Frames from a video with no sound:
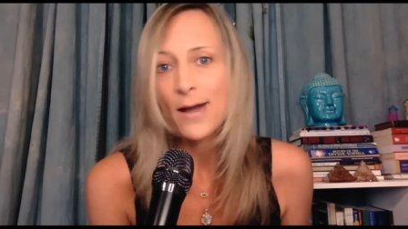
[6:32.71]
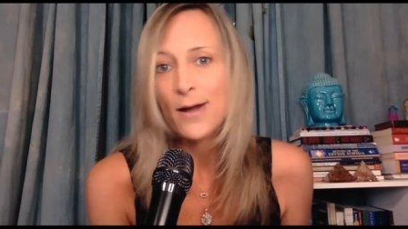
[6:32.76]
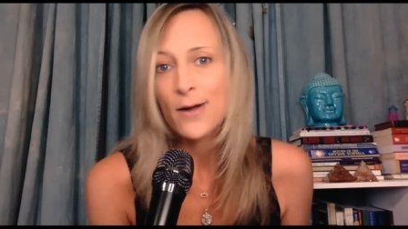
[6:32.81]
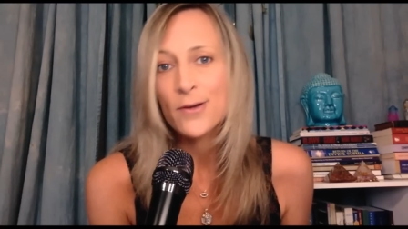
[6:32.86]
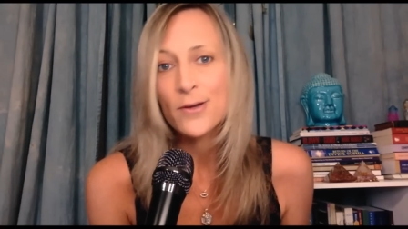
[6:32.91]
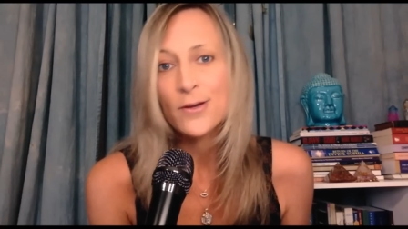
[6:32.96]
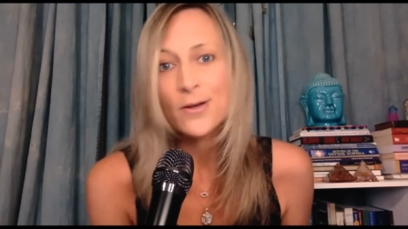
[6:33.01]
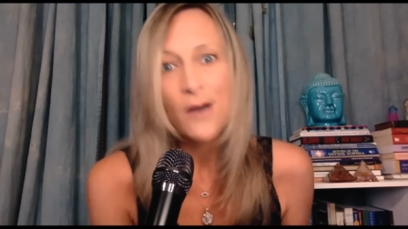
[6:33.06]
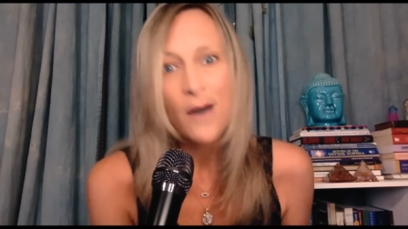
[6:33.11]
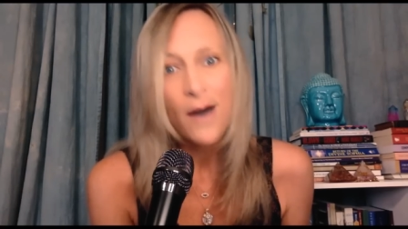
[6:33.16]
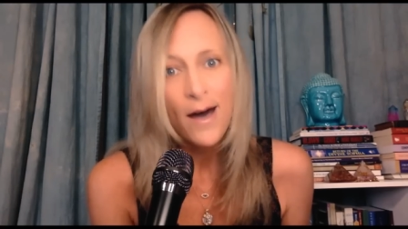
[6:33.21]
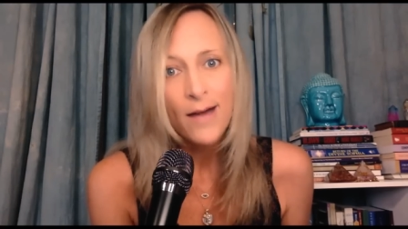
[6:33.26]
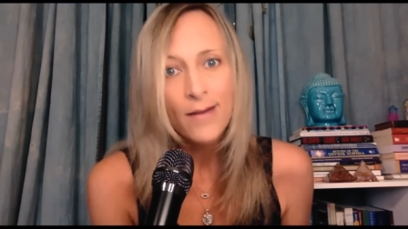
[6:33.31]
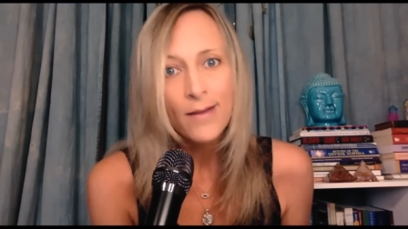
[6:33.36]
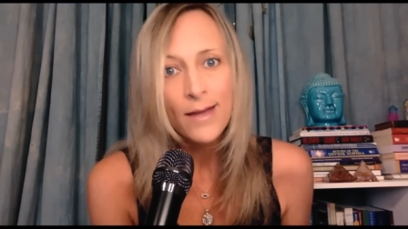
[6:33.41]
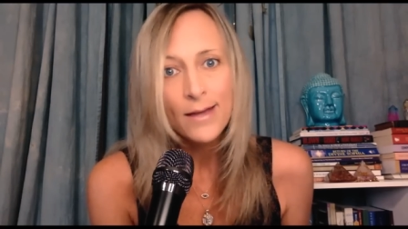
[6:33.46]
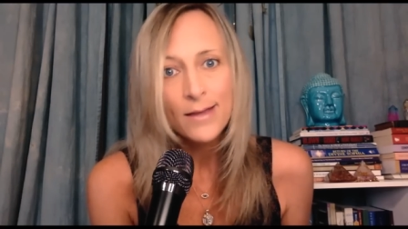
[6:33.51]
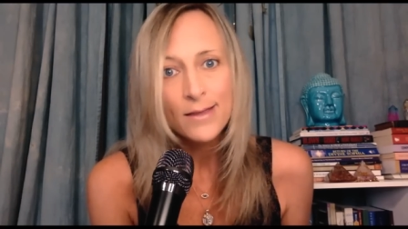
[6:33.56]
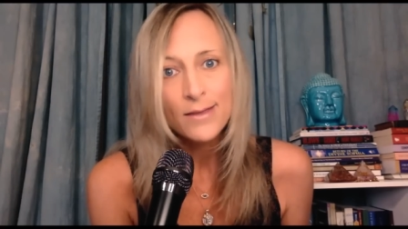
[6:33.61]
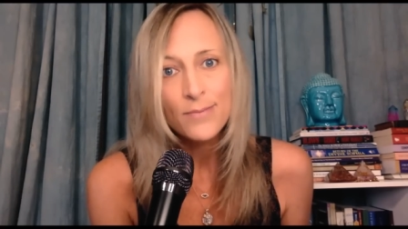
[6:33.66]
are not
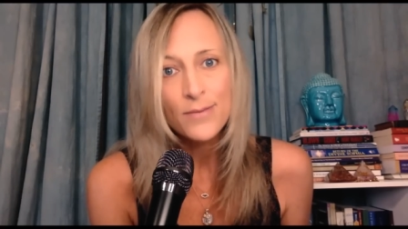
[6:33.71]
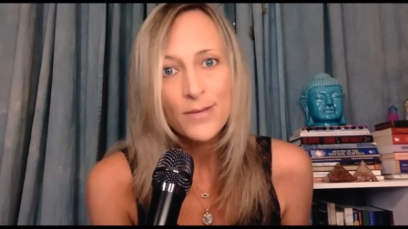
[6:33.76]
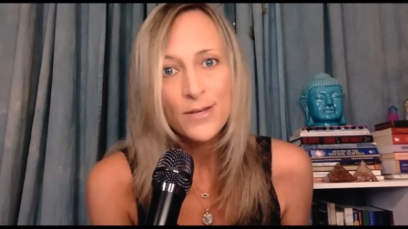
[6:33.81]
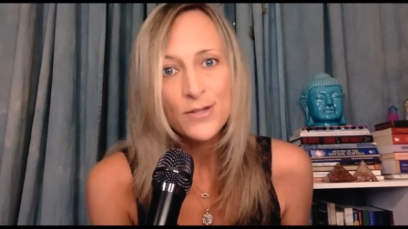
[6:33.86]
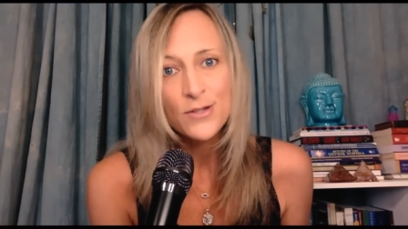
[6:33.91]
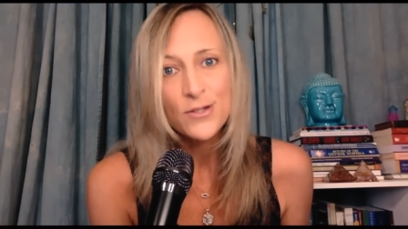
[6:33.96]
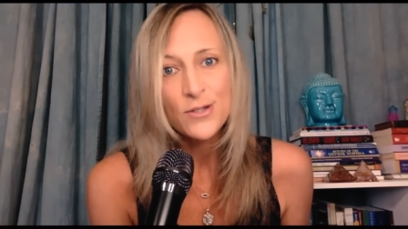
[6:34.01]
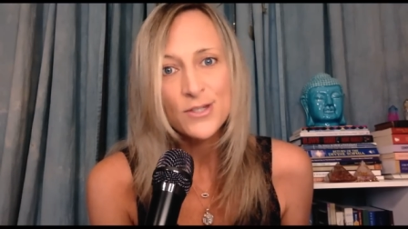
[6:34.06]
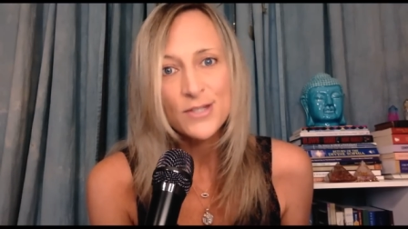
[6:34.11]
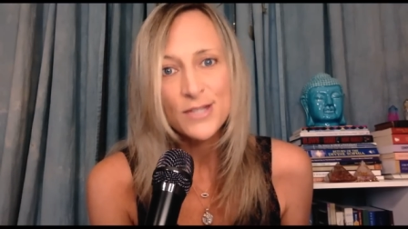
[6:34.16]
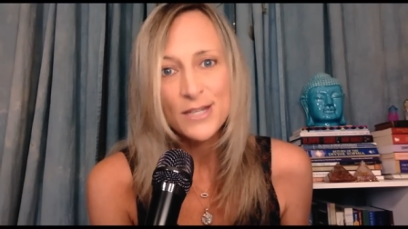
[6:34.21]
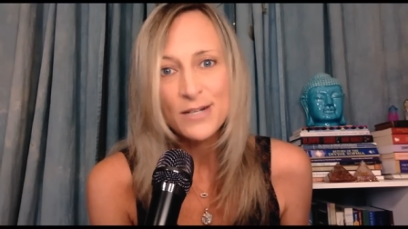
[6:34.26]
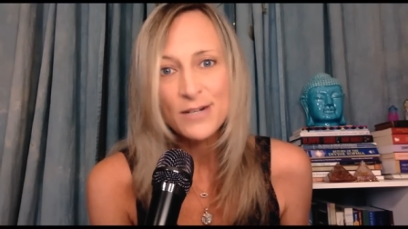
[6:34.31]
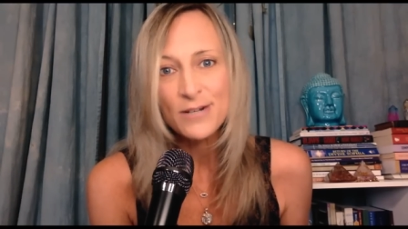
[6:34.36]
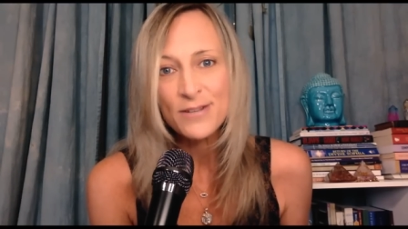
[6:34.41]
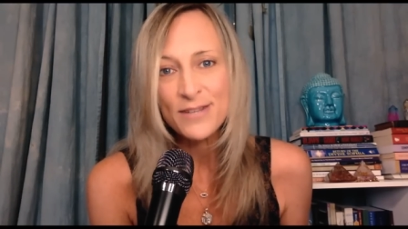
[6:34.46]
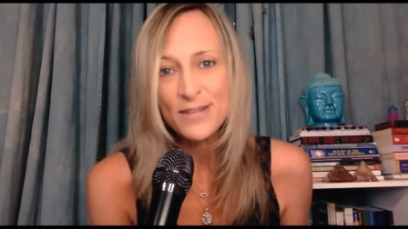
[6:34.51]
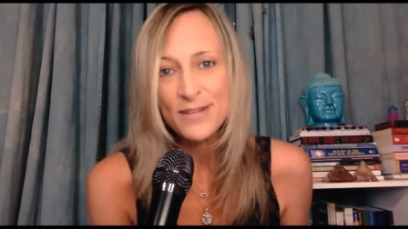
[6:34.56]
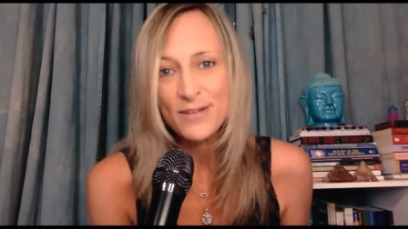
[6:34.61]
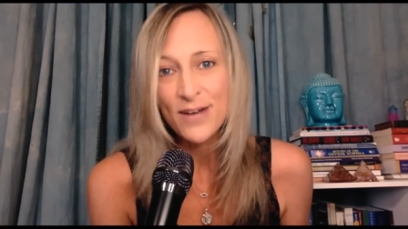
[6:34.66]
like the beaches here
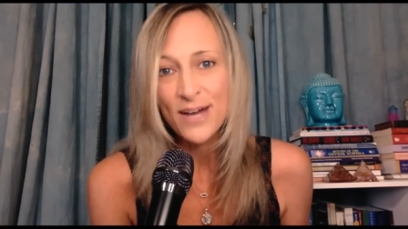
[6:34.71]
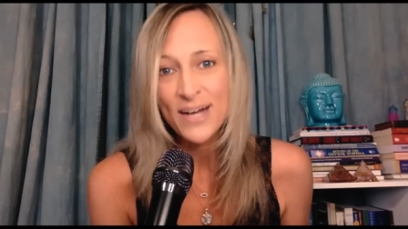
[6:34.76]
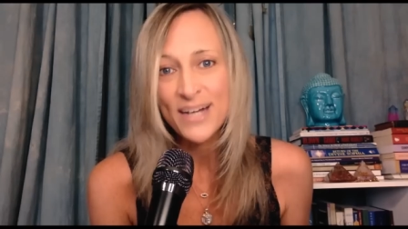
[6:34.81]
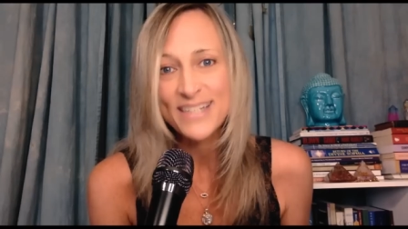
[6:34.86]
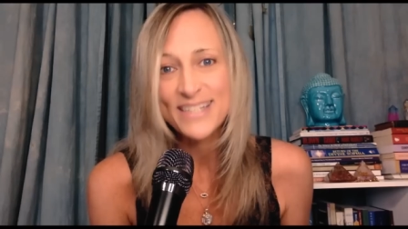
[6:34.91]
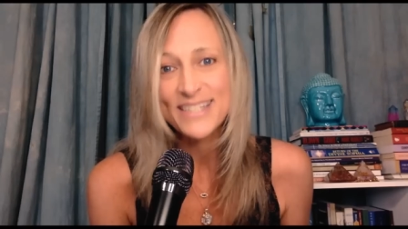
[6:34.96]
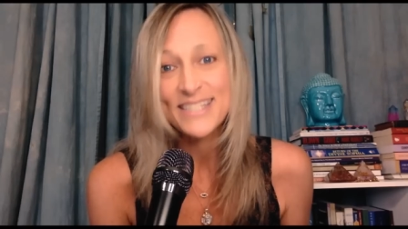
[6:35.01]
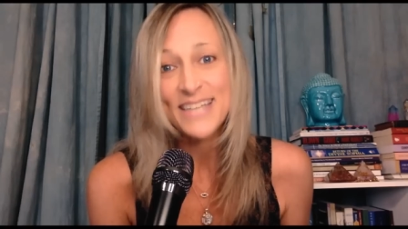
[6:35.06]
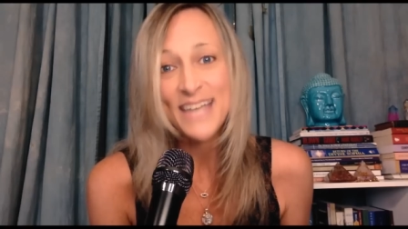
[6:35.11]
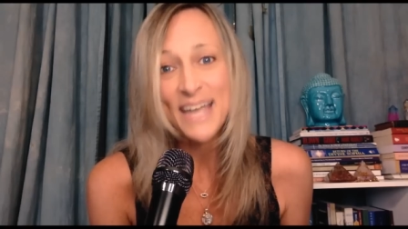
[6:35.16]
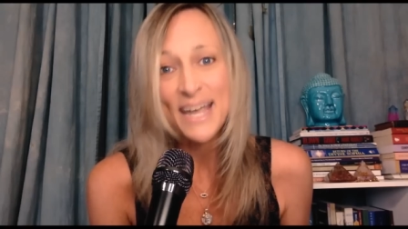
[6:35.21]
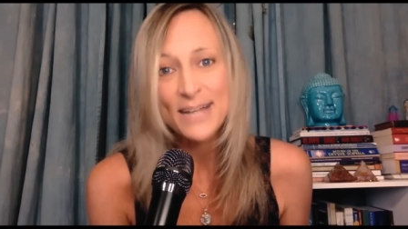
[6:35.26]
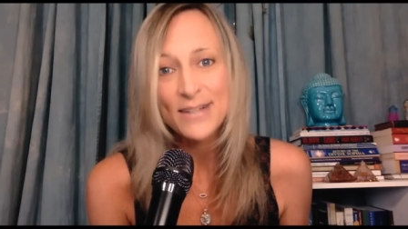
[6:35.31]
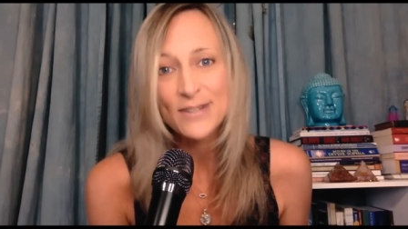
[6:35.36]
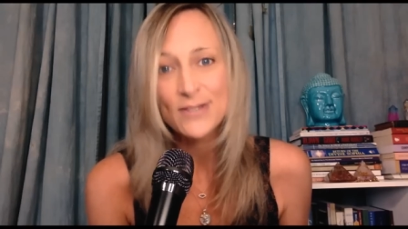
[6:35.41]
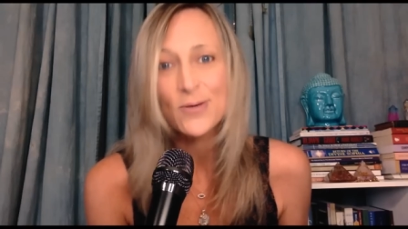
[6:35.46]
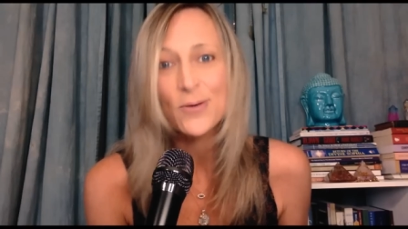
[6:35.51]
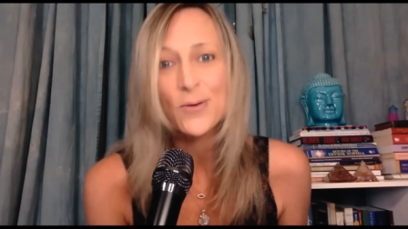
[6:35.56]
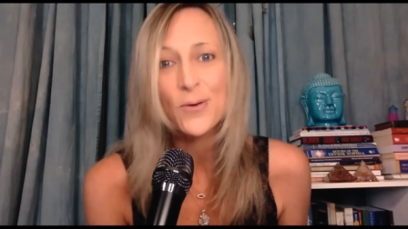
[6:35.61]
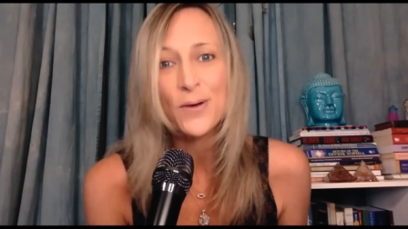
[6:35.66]
in the United
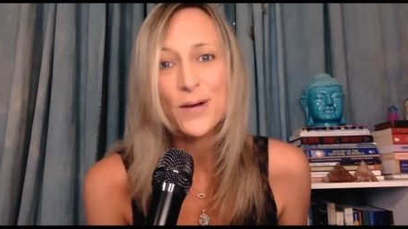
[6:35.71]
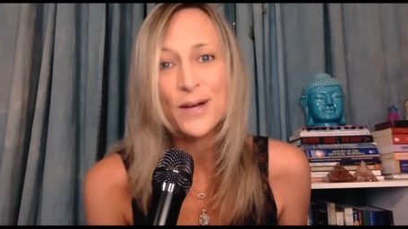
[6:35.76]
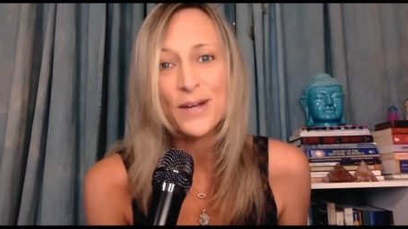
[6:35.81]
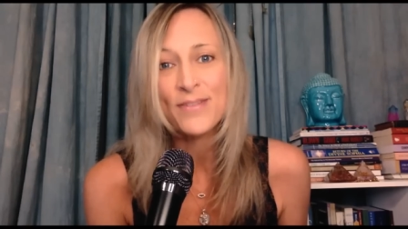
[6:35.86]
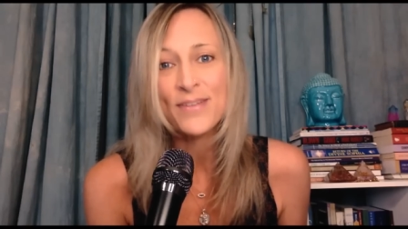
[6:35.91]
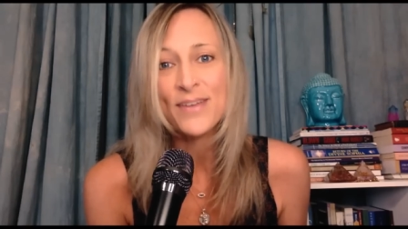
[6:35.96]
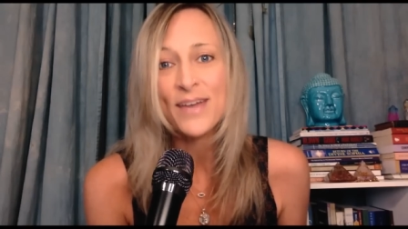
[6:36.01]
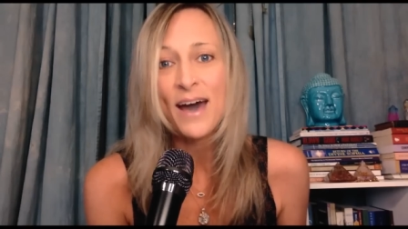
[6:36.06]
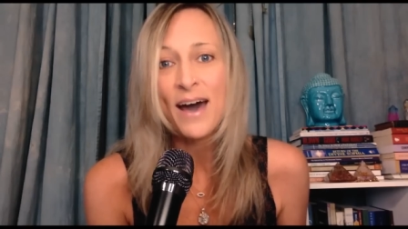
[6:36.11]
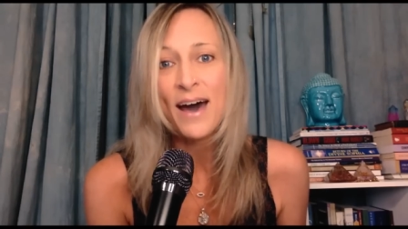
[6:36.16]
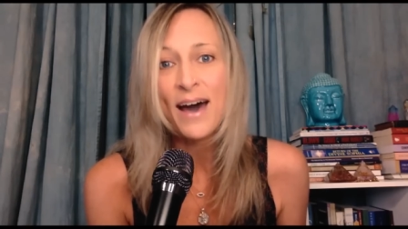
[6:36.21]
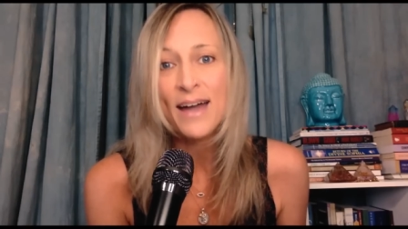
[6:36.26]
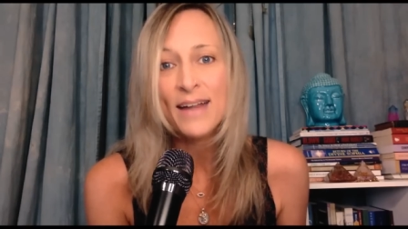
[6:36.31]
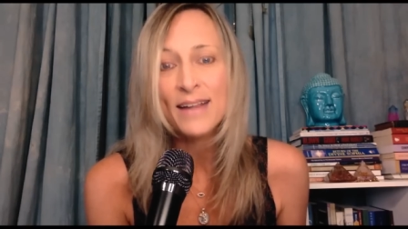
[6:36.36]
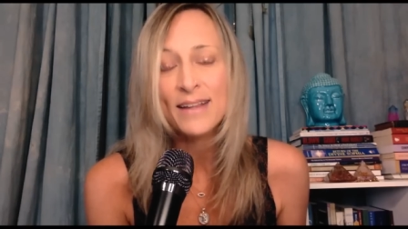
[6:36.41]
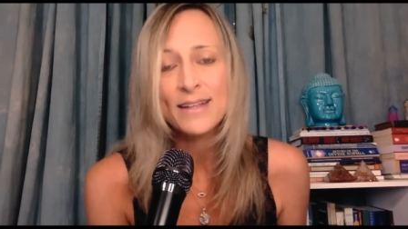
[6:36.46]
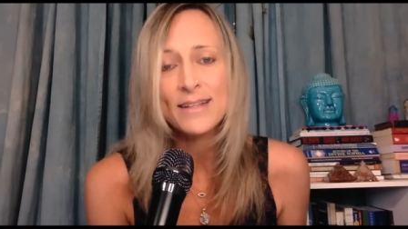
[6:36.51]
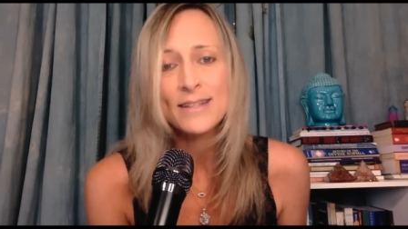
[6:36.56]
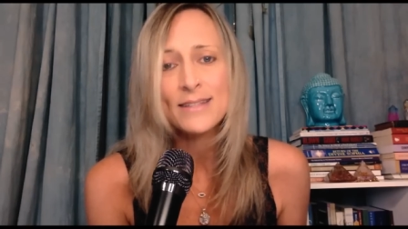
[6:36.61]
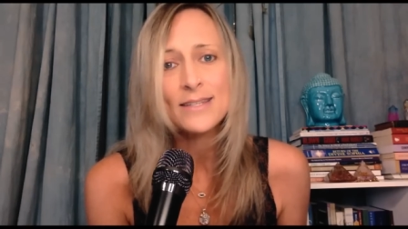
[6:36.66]
States or in the
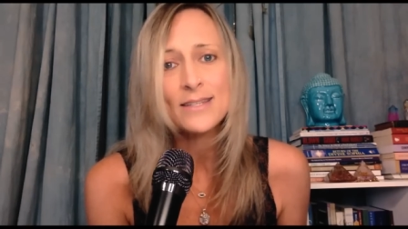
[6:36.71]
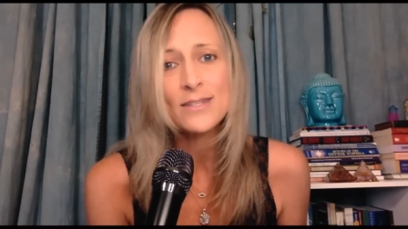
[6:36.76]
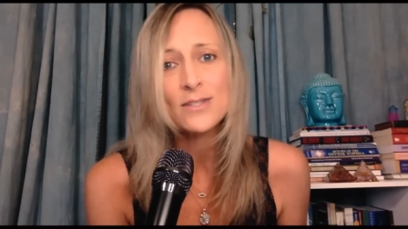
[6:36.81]
islands.